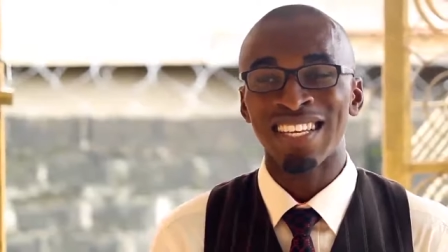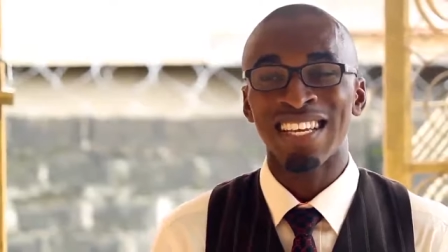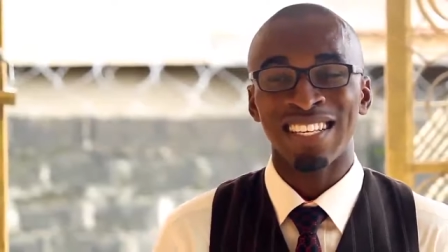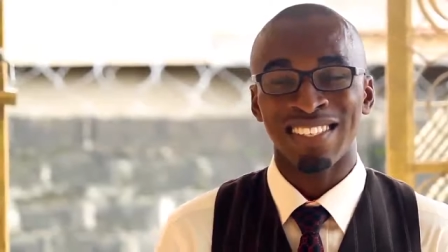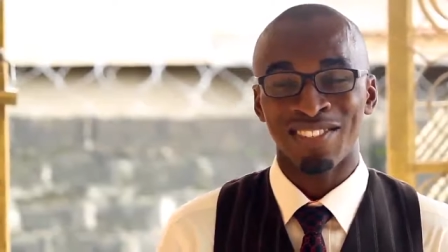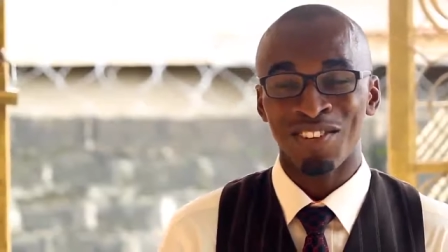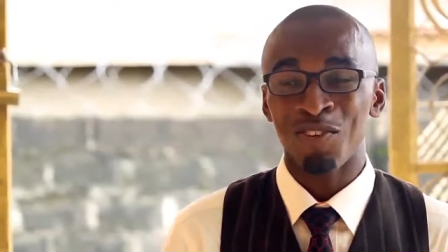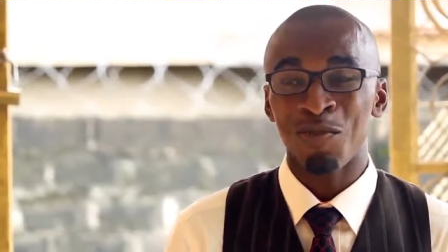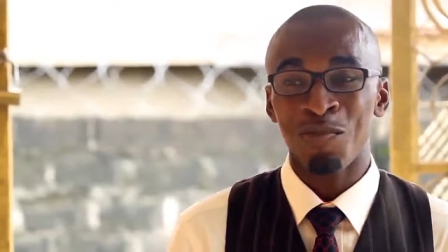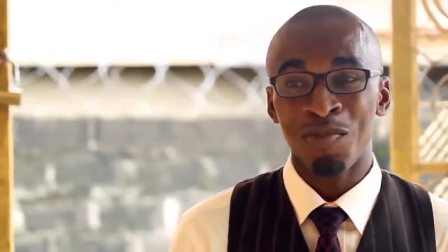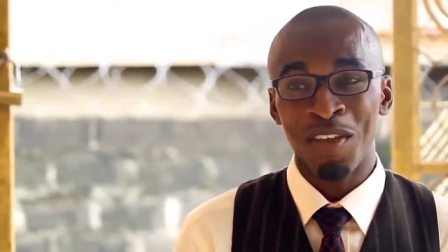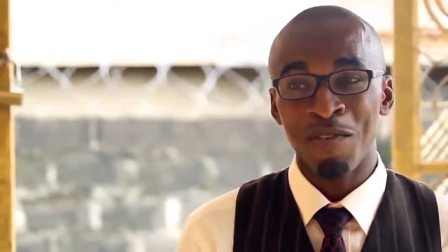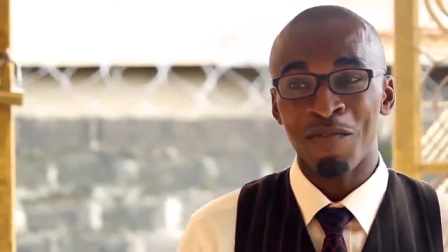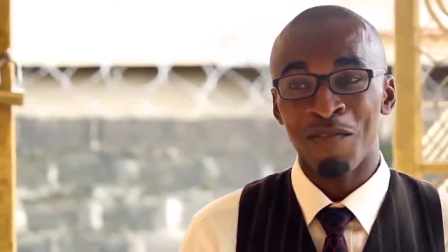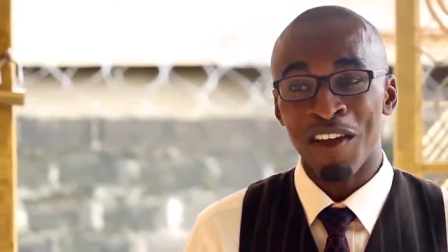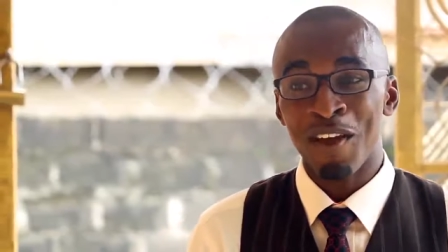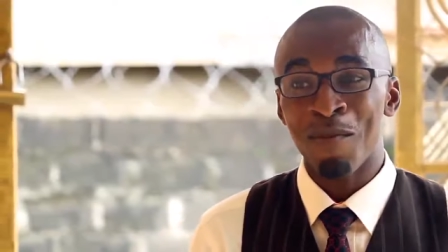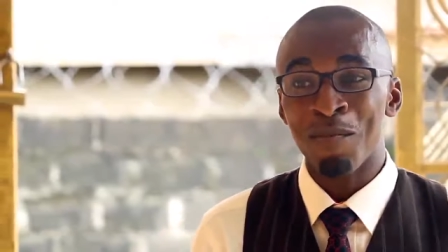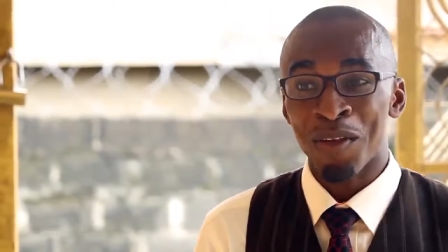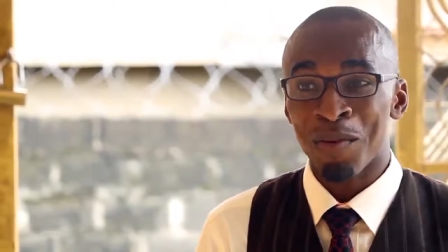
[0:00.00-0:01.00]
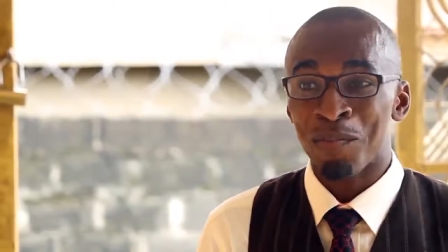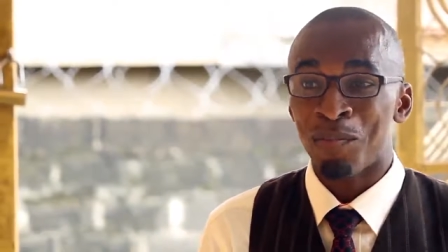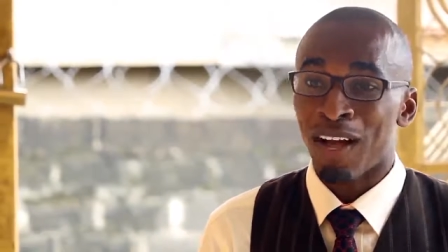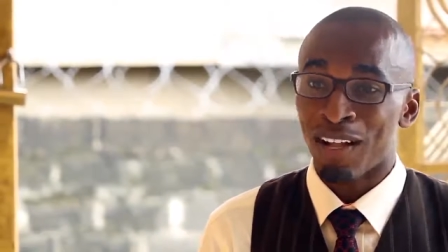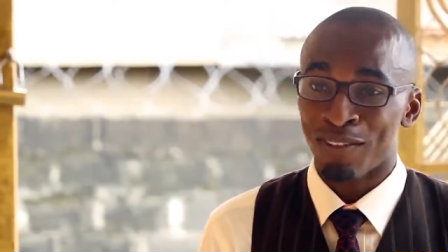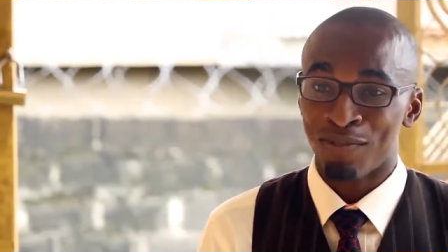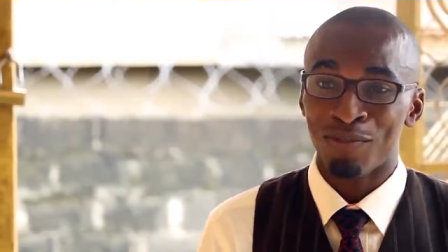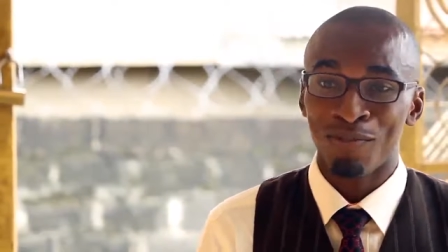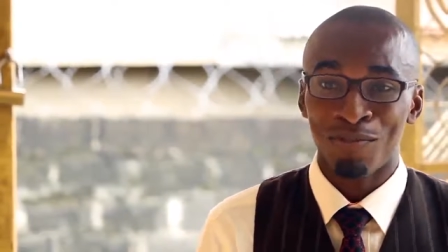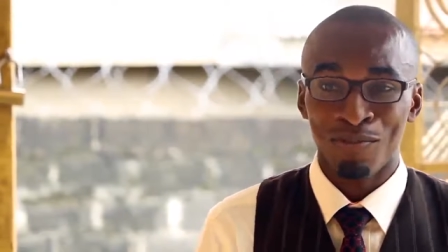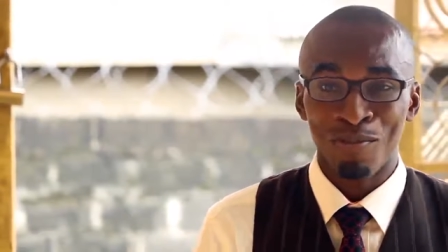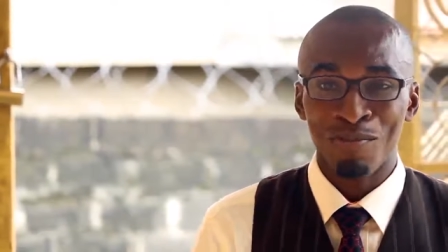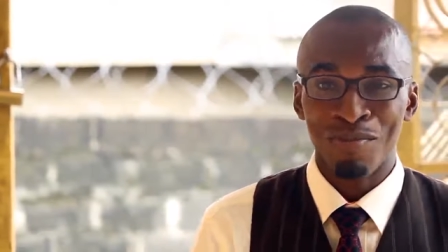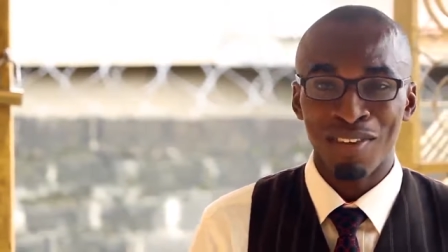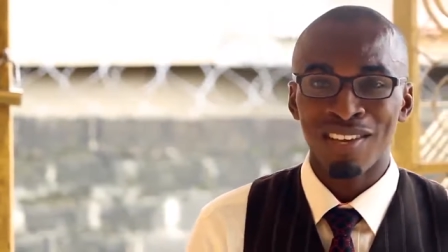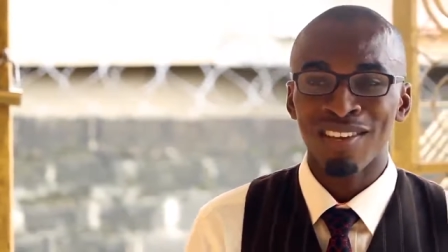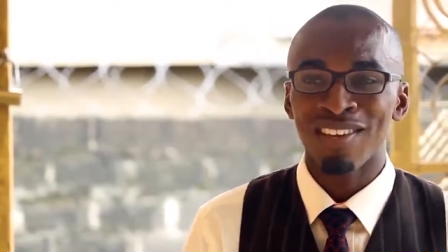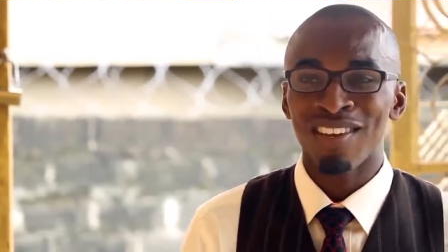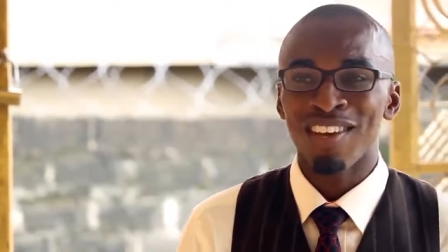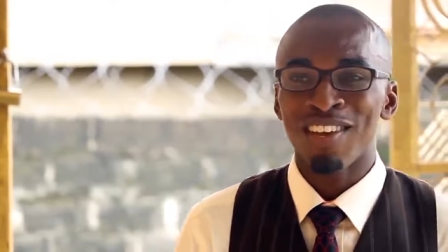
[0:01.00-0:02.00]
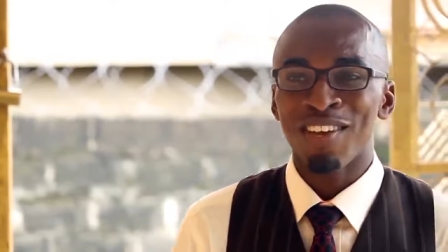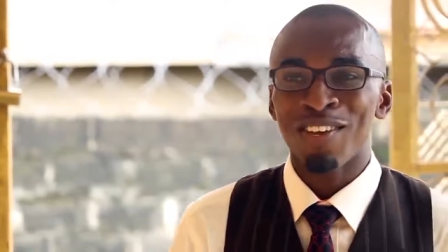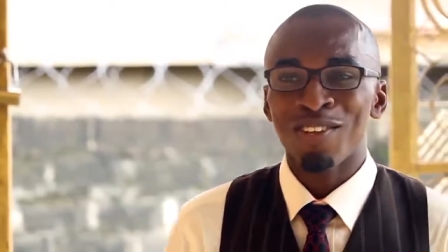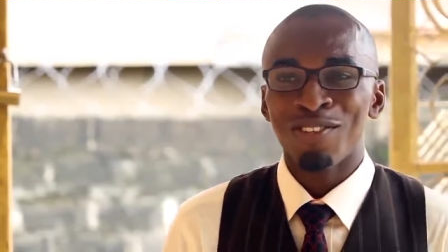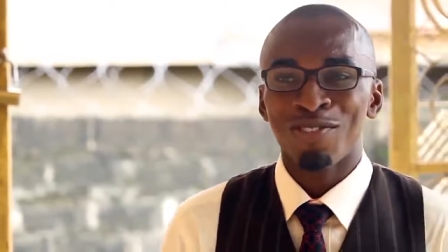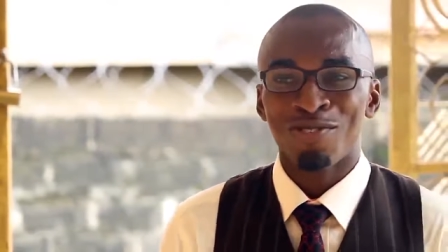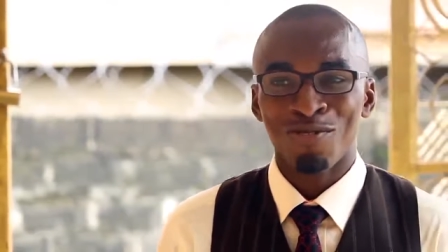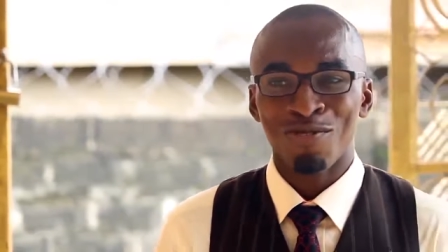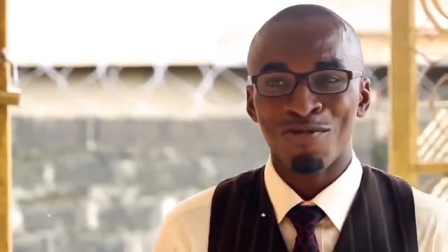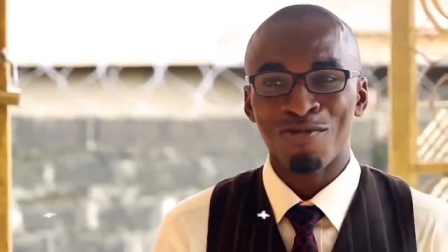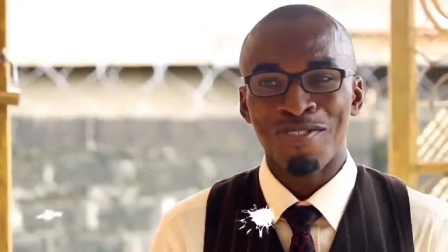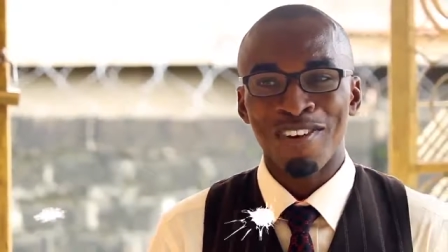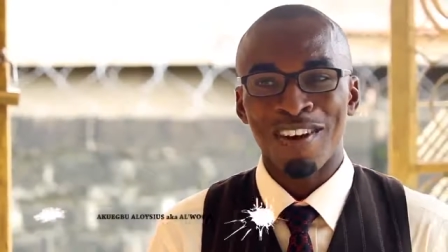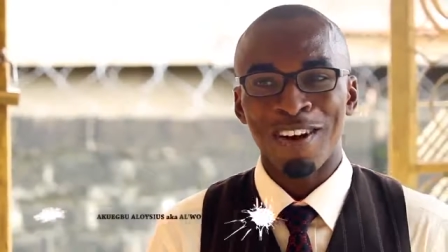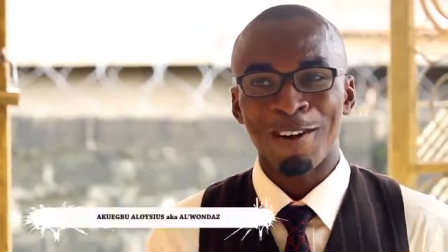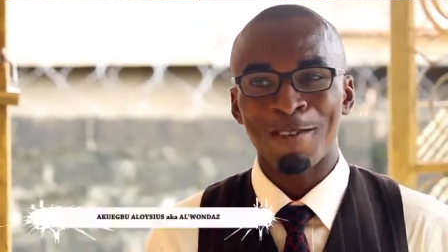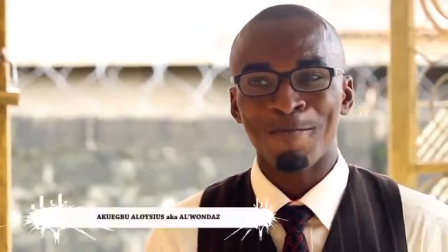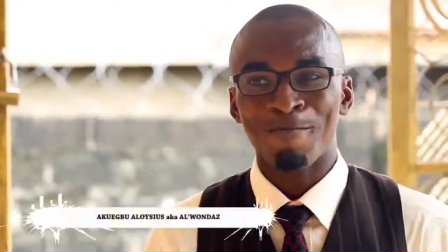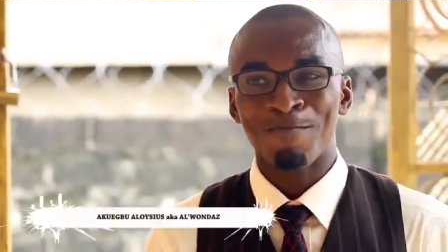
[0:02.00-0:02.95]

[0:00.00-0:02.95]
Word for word: think it's going to be a very big for me to uh,